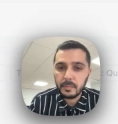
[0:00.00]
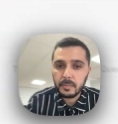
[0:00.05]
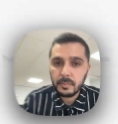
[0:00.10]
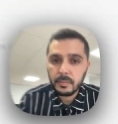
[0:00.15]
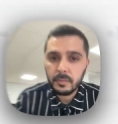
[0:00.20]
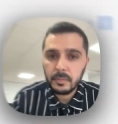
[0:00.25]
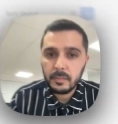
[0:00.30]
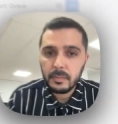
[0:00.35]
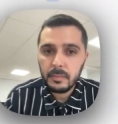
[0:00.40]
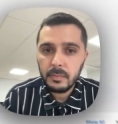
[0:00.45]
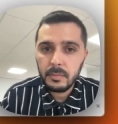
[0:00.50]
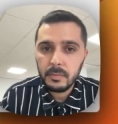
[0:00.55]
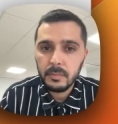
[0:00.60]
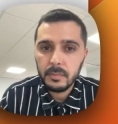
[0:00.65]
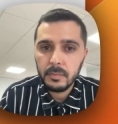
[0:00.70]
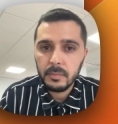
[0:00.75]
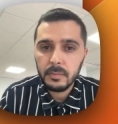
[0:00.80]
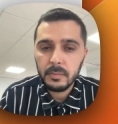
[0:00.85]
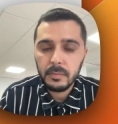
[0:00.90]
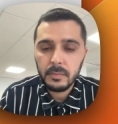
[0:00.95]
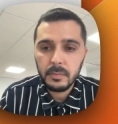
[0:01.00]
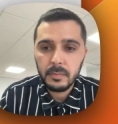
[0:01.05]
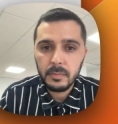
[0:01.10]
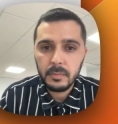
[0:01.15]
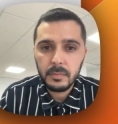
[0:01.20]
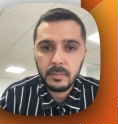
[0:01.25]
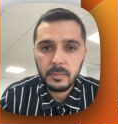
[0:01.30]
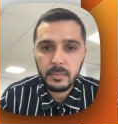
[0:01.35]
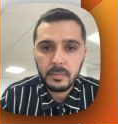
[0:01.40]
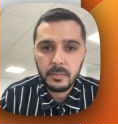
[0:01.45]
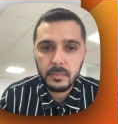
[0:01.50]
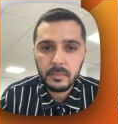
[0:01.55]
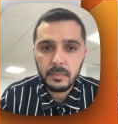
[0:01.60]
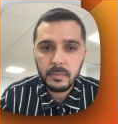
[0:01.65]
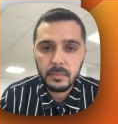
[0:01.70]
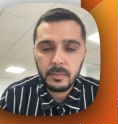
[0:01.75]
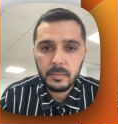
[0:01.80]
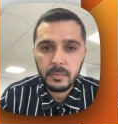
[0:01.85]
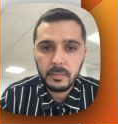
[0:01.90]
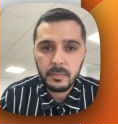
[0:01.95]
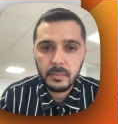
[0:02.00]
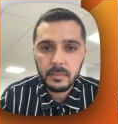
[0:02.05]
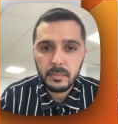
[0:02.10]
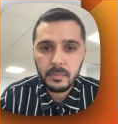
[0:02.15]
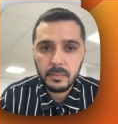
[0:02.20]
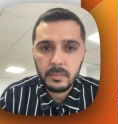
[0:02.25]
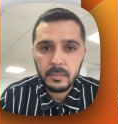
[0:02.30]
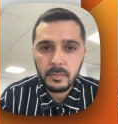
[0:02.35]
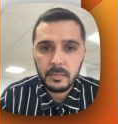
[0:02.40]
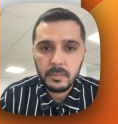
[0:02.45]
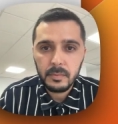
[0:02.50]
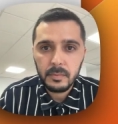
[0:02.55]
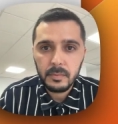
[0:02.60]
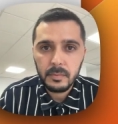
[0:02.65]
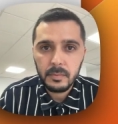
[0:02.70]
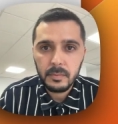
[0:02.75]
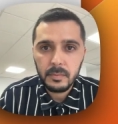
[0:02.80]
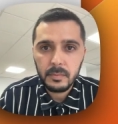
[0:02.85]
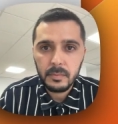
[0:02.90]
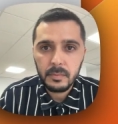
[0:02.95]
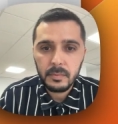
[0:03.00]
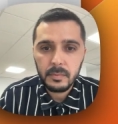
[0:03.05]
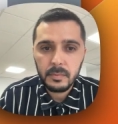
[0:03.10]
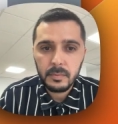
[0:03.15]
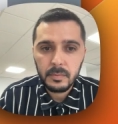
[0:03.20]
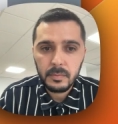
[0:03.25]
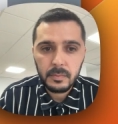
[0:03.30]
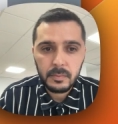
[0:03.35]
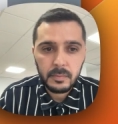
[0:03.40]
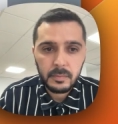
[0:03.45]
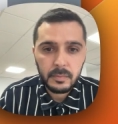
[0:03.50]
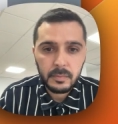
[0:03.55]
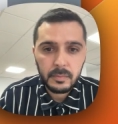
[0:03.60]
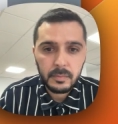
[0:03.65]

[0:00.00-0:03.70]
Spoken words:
Nothing is said.